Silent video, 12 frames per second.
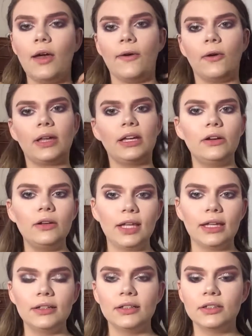Okie
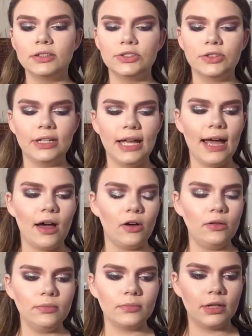dokie. So
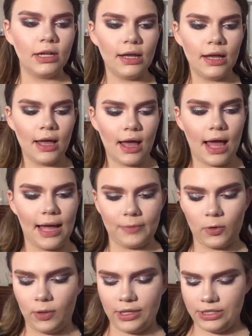now
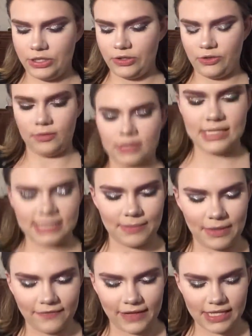I'm going to
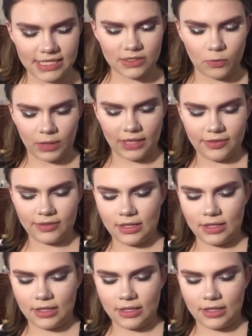set my face with